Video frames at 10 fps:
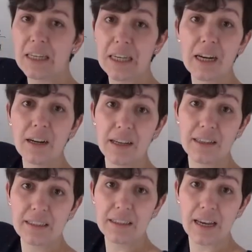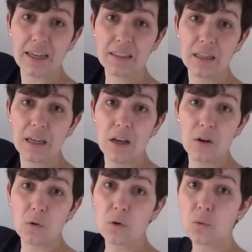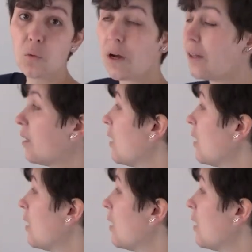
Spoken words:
here, in this case, good 1.